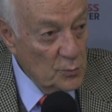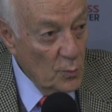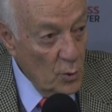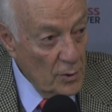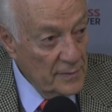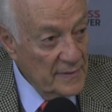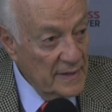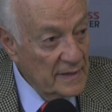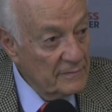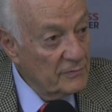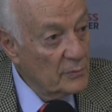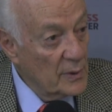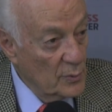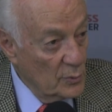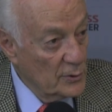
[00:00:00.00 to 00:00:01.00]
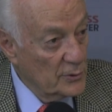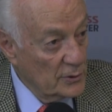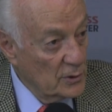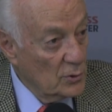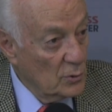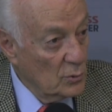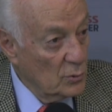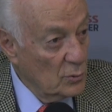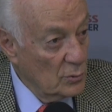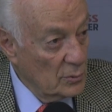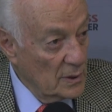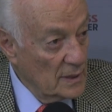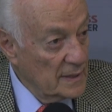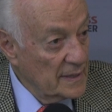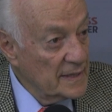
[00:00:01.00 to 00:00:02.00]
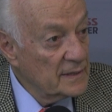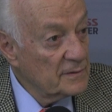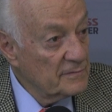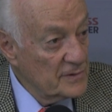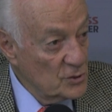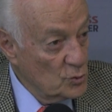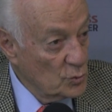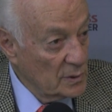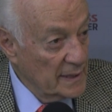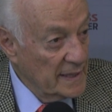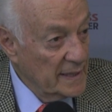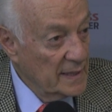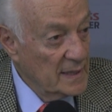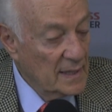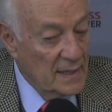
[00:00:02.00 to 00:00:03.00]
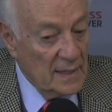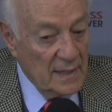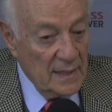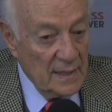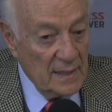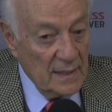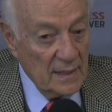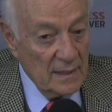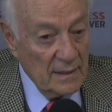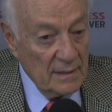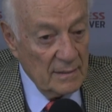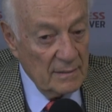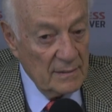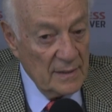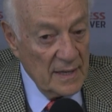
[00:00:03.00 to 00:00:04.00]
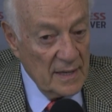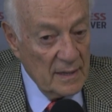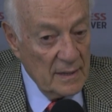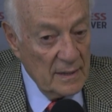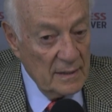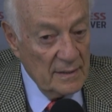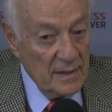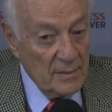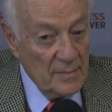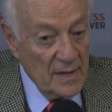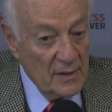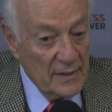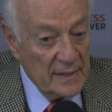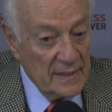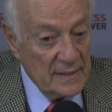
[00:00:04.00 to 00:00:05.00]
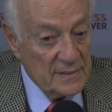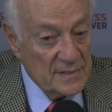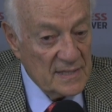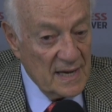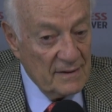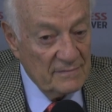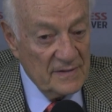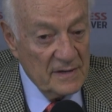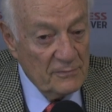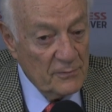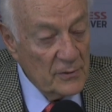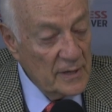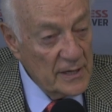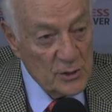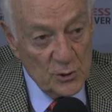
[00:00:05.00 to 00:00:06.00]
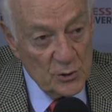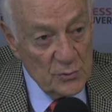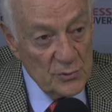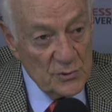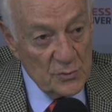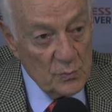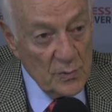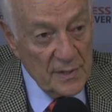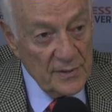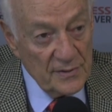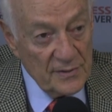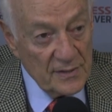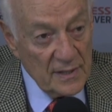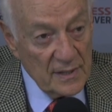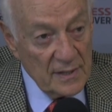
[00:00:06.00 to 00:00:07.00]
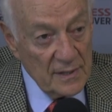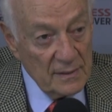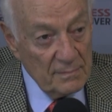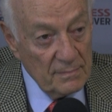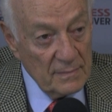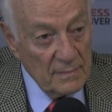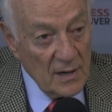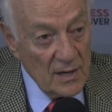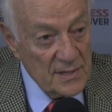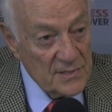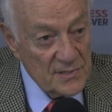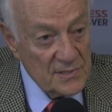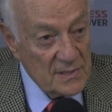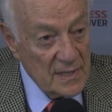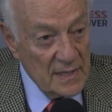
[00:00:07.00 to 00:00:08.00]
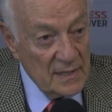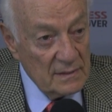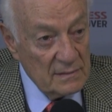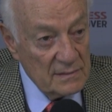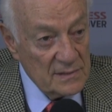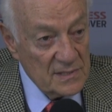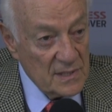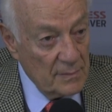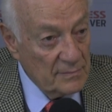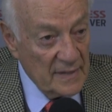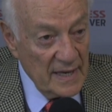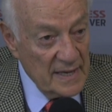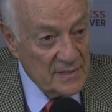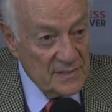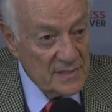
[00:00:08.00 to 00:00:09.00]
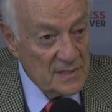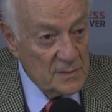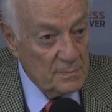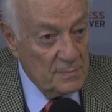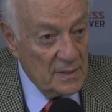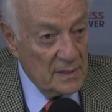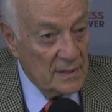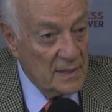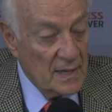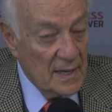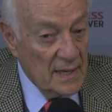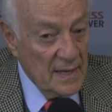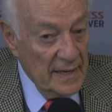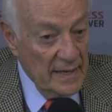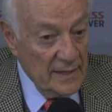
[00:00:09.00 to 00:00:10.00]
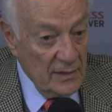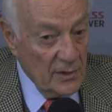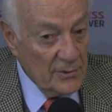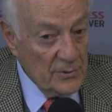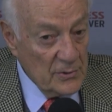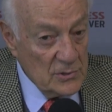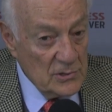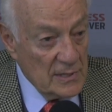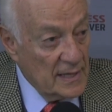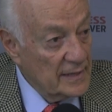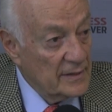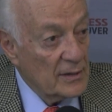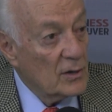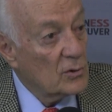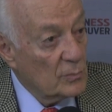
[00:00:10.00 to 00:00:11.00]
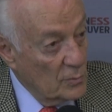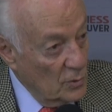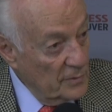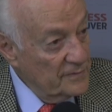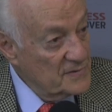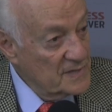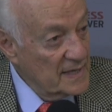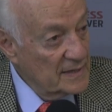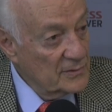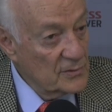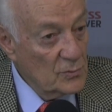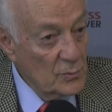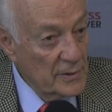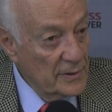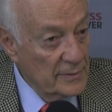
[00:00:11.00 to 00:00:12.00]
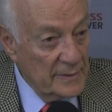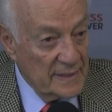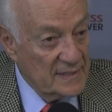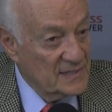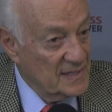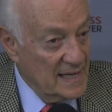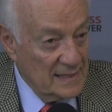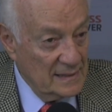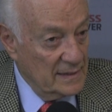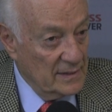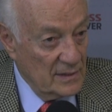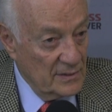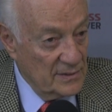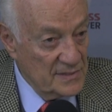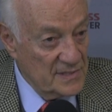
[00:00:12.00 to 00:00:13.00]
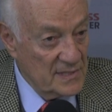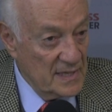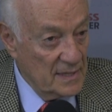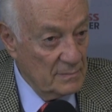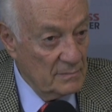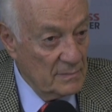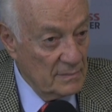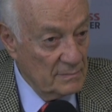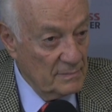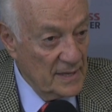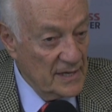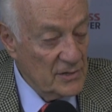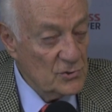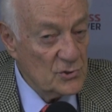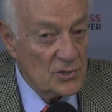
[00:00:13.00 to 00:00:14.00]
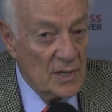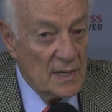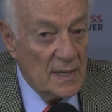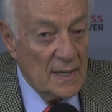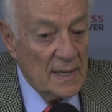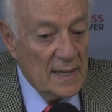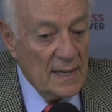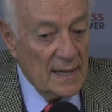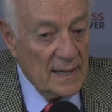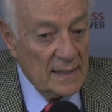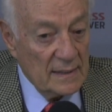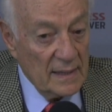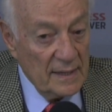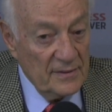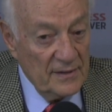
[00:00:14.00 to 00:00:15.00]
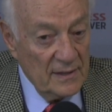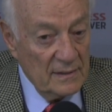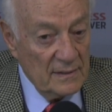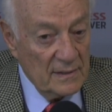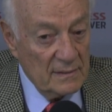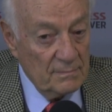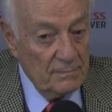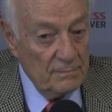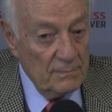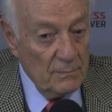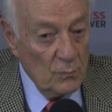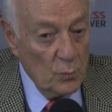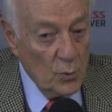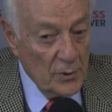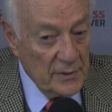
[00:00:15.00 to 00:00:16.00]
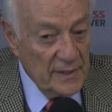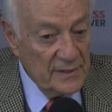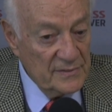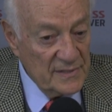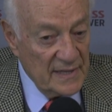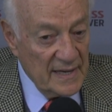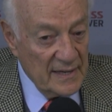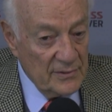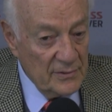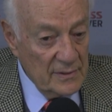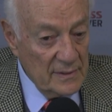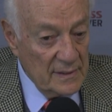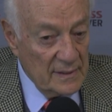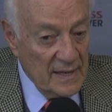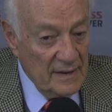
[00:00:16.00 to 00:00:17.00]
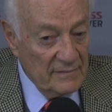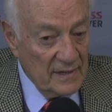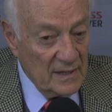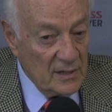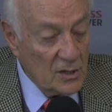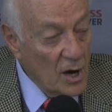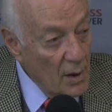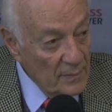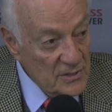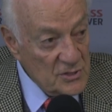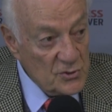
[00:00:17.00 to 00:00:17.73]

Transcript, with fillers: more than if we were to go individually. The Americans have different issues with us in some cases, but in others, like the automotive sector, we are exactly on the same page. And I think that working together and having a common